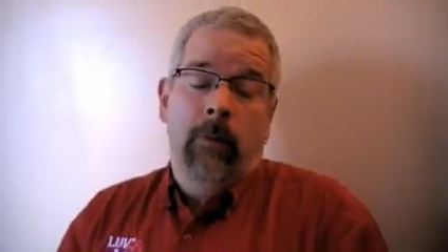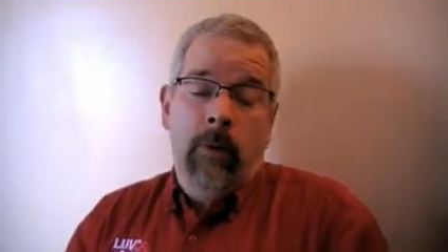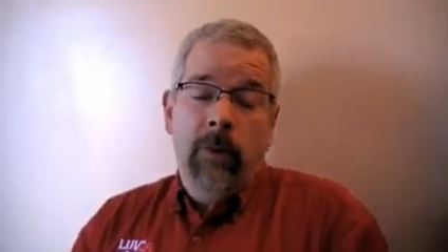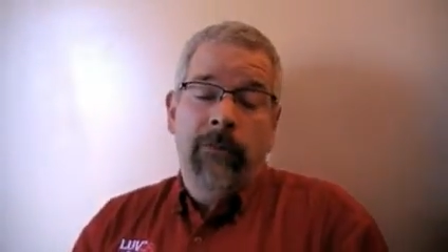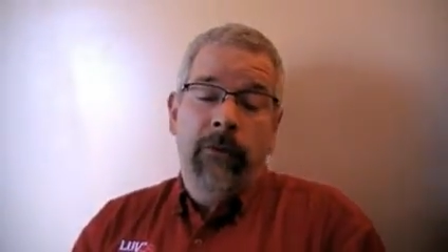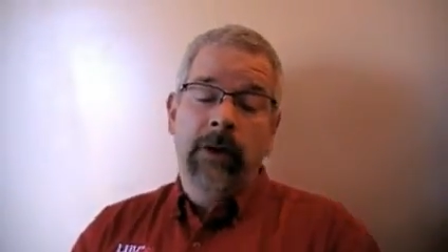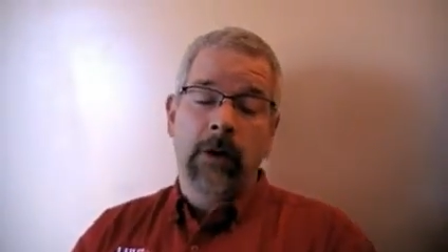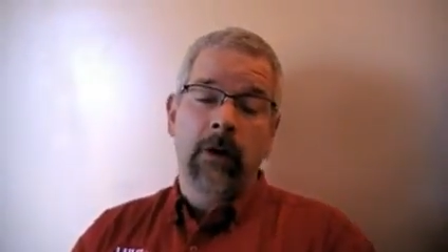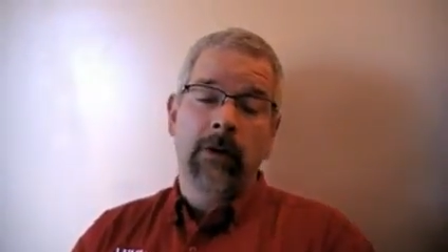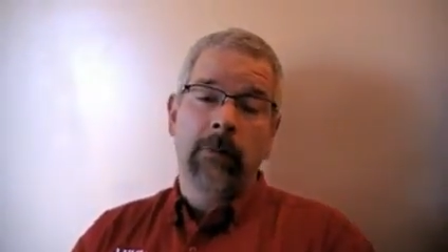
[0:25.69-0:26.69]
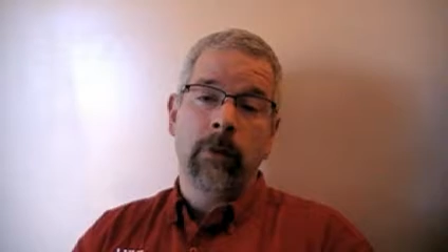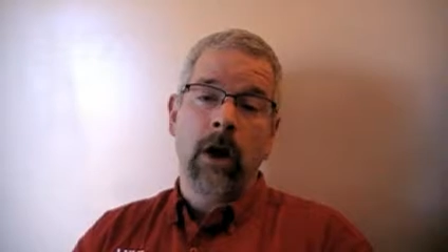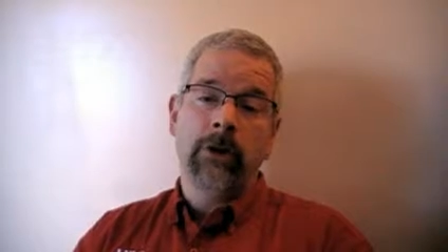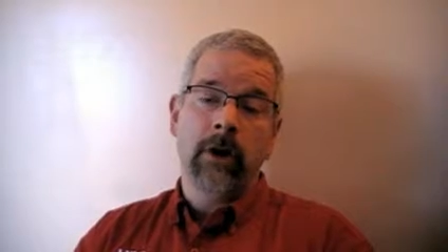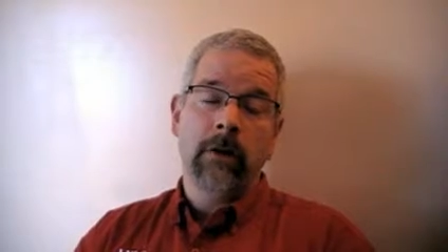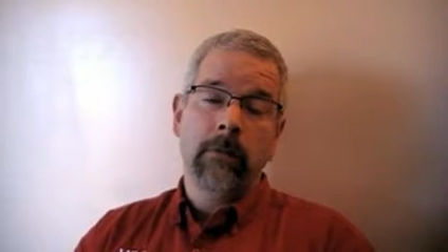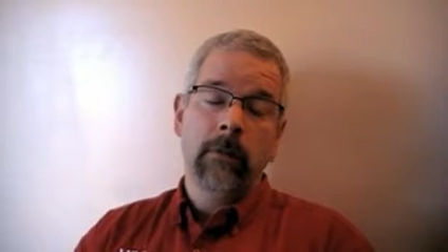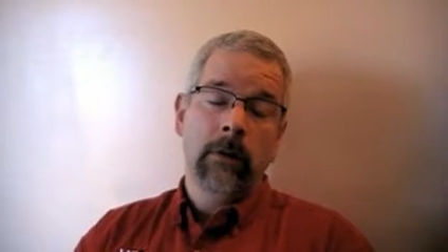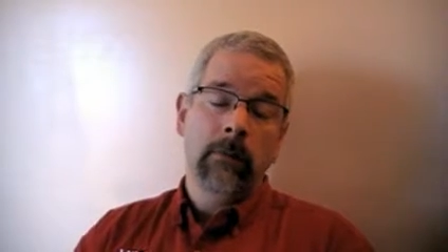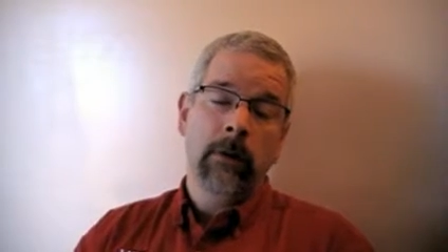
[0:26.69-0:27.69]
when we first started this project,
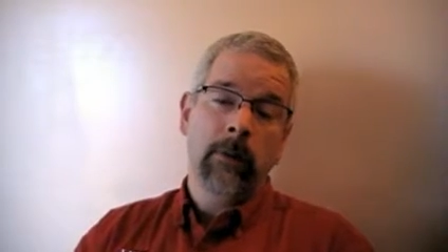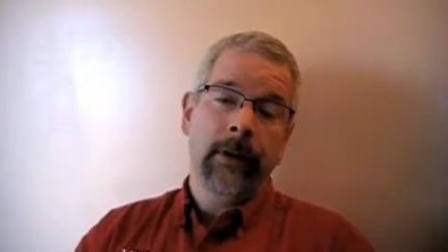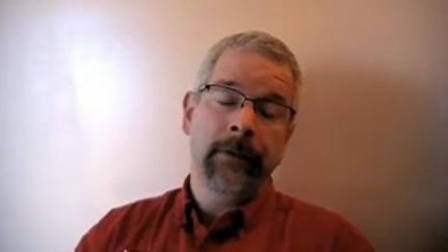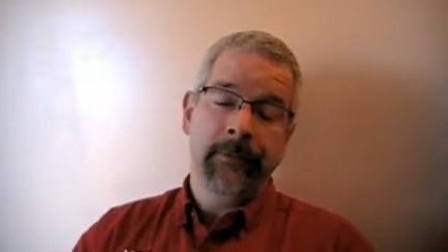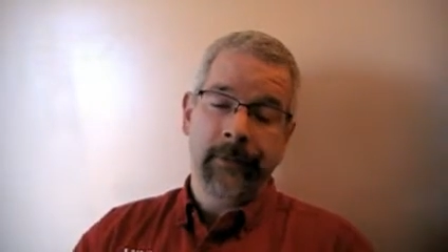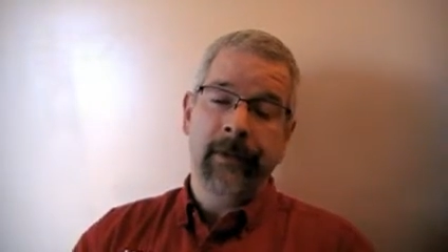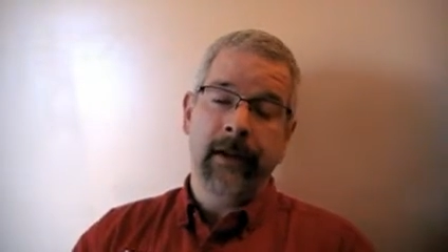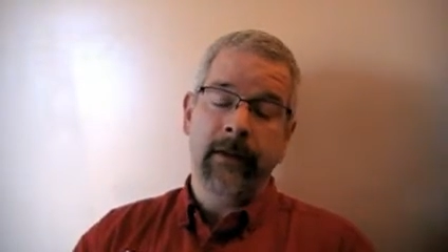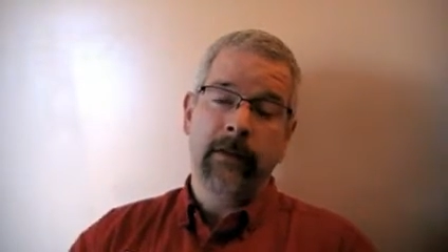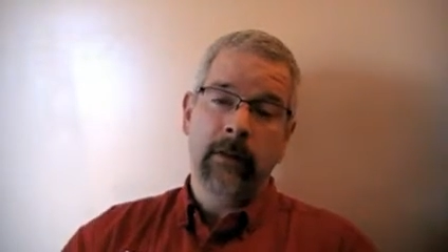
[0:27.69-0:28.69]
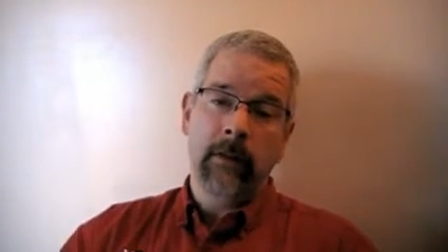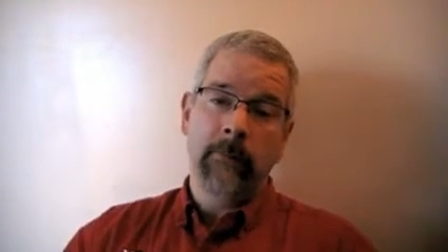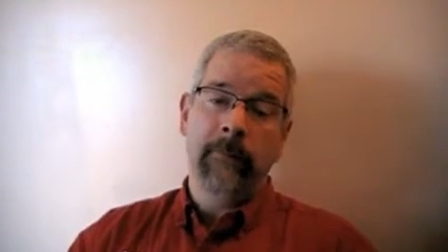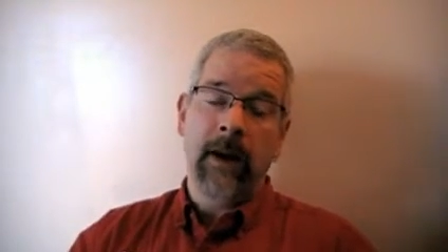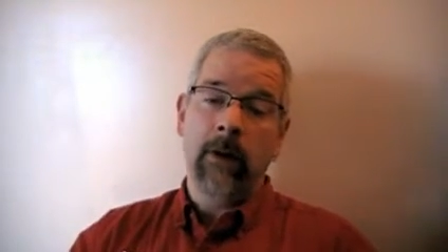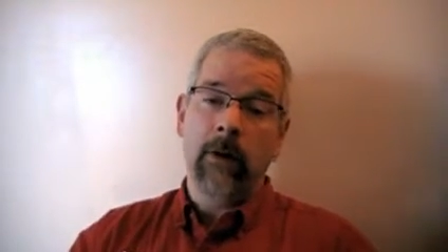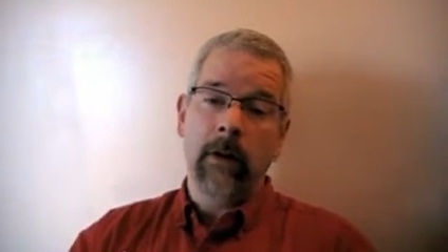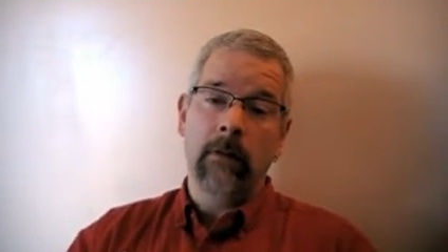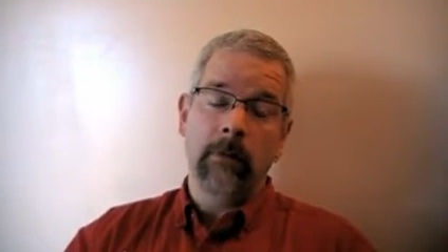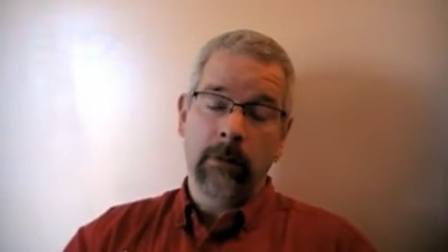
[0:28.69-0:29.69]
we, we quickly realized that the
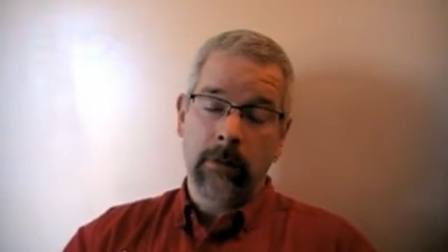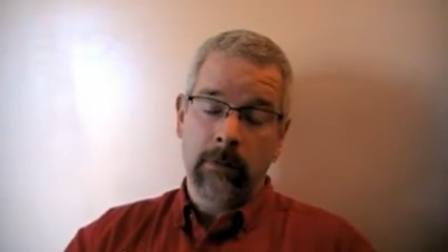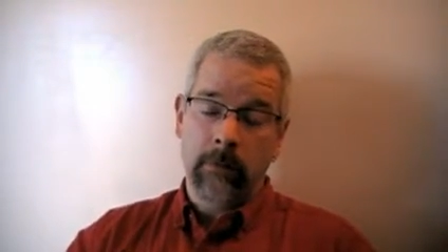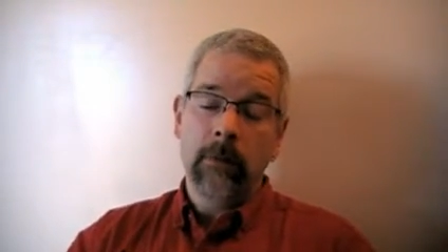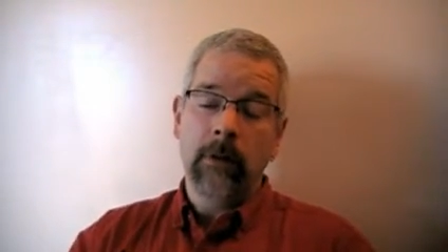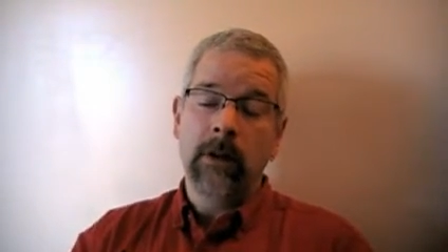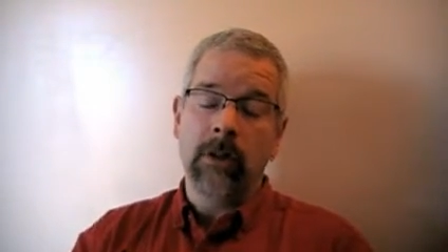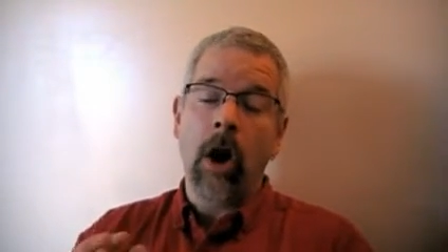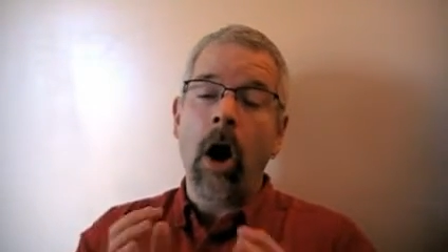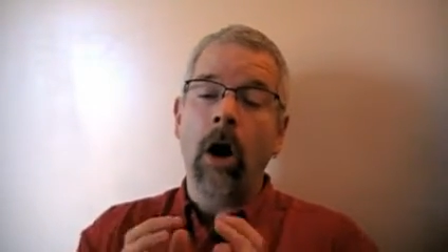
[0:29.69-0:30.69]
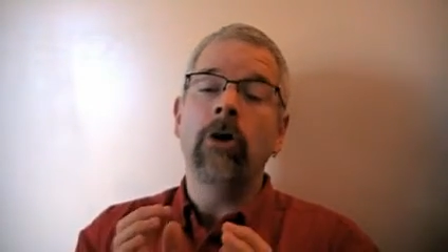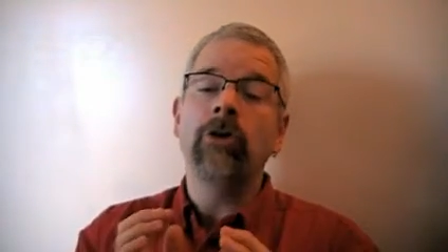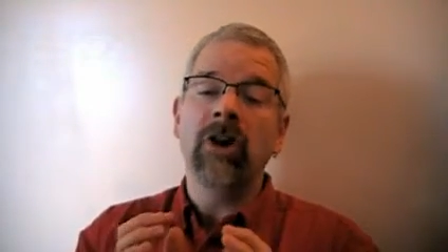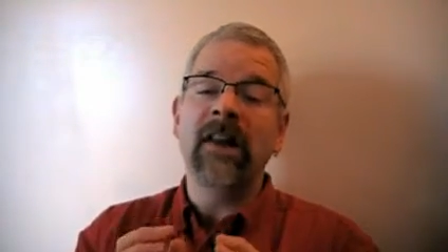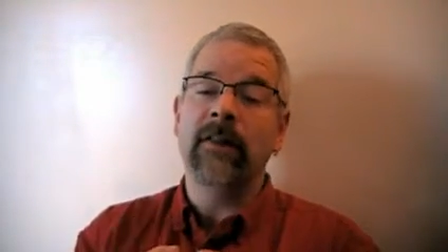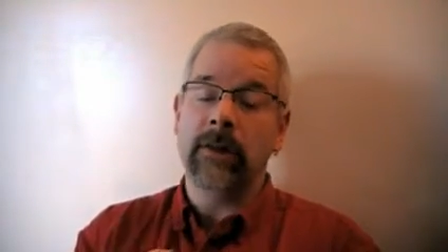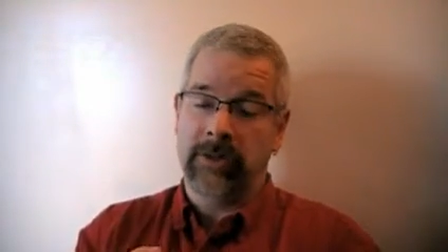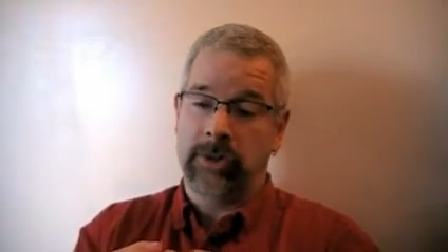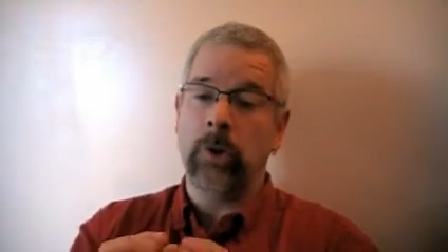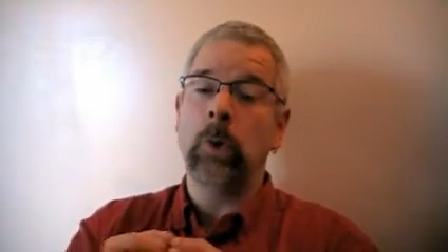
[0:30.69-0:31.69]
bearing was is the heart and the
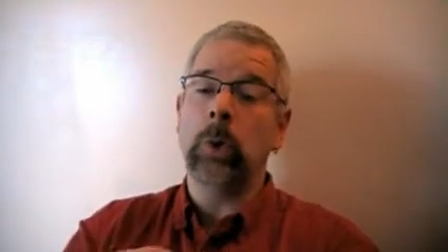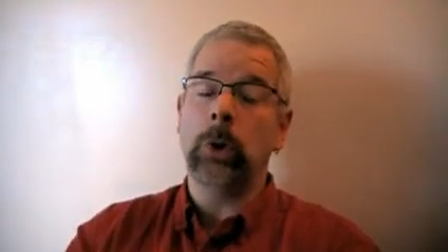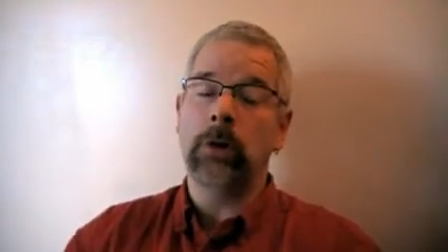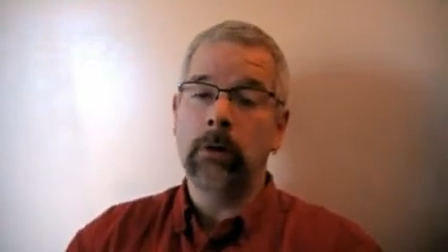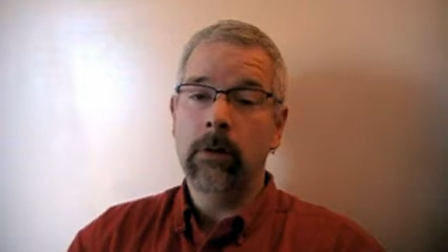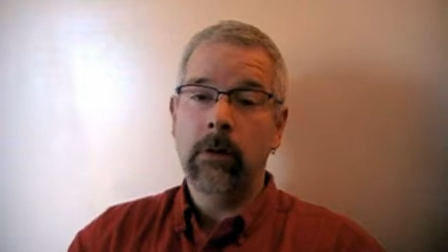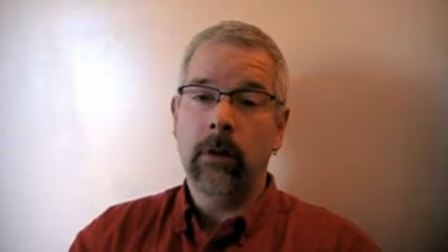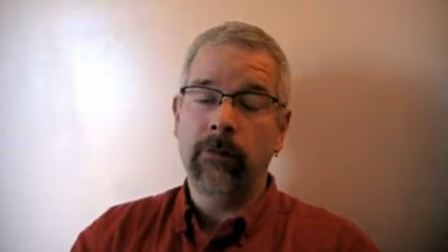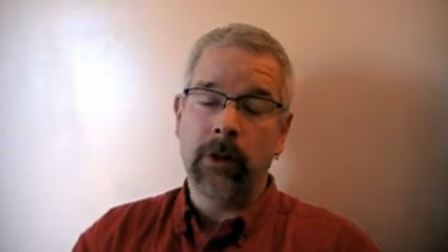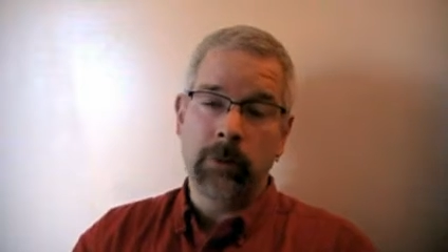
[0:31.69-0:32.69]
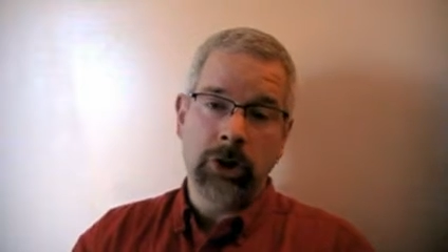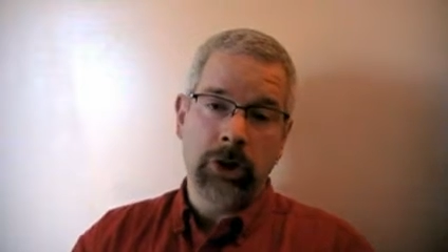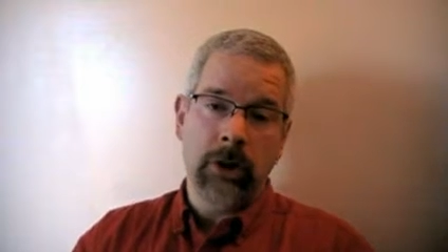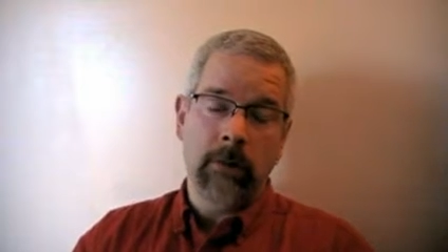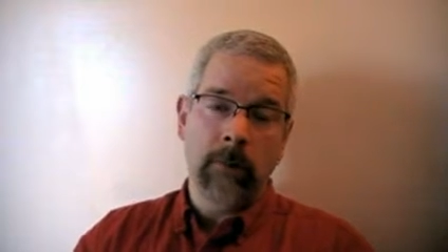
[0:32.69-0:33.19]
soul of this machine.